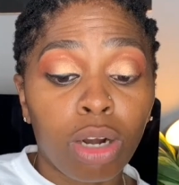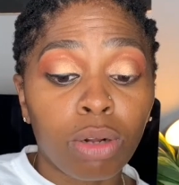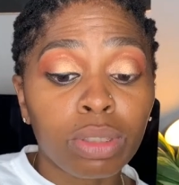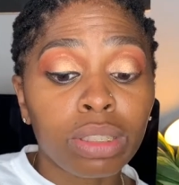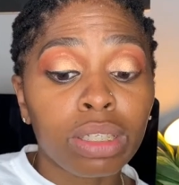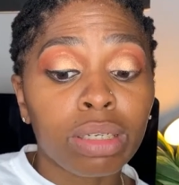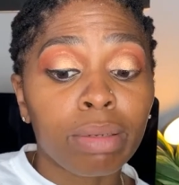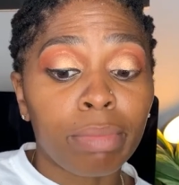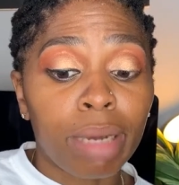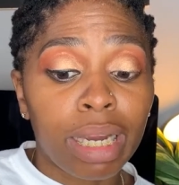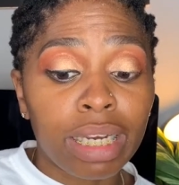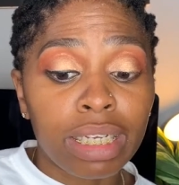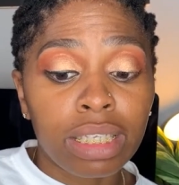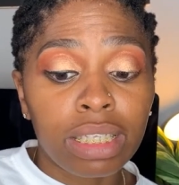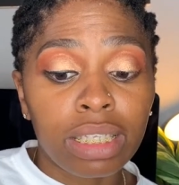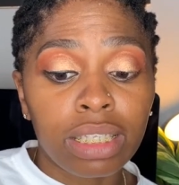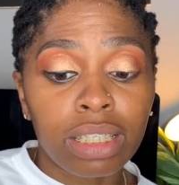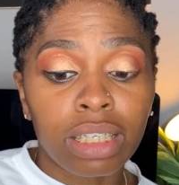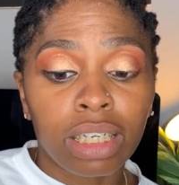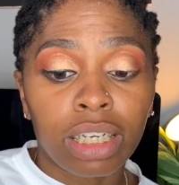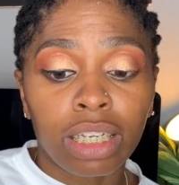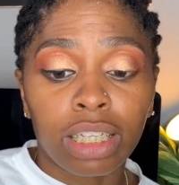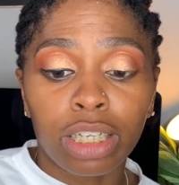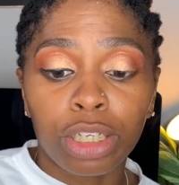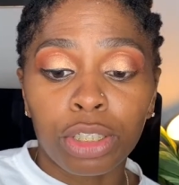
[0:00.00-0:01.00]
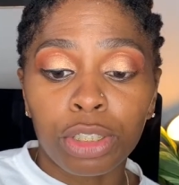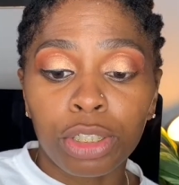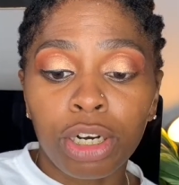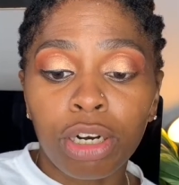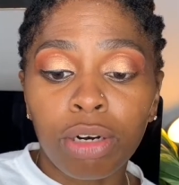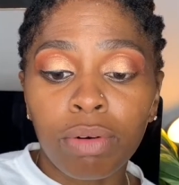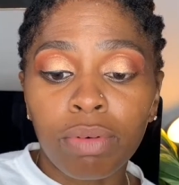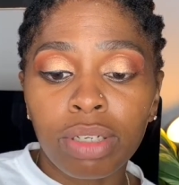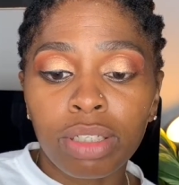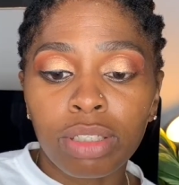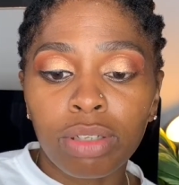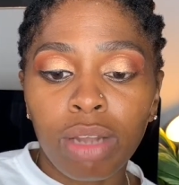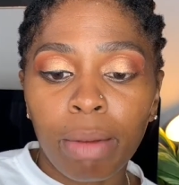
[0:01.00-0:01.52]
to Macy's to get the gel
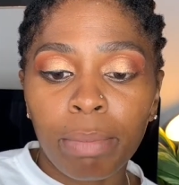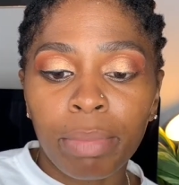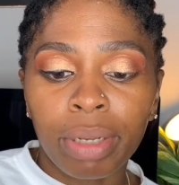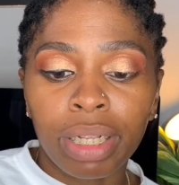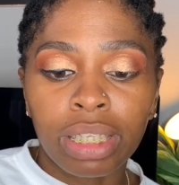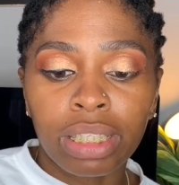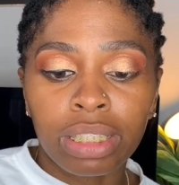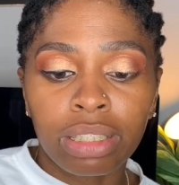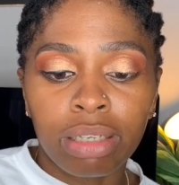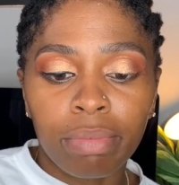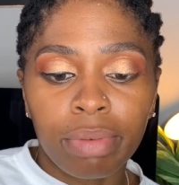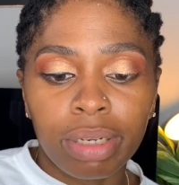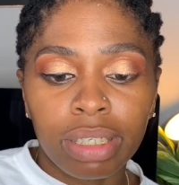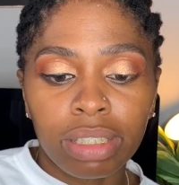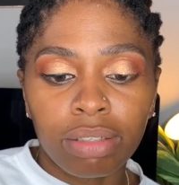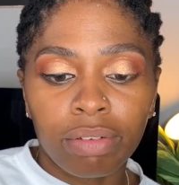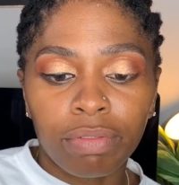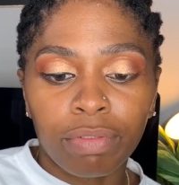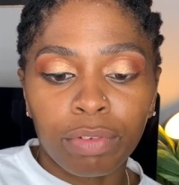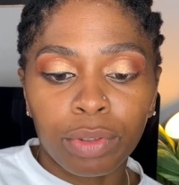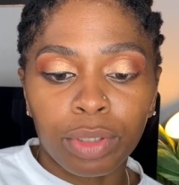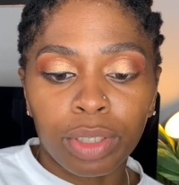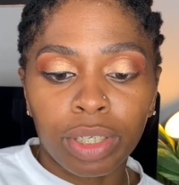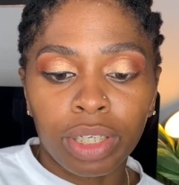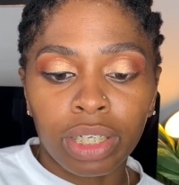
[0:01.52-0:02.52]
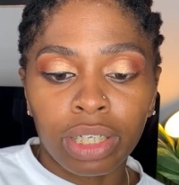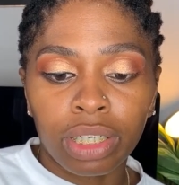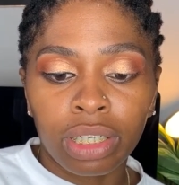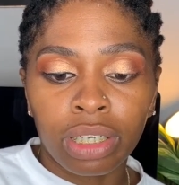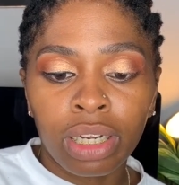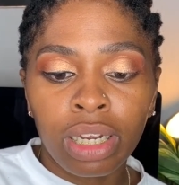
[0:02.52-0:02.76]
one, so I picked this up at Sephora.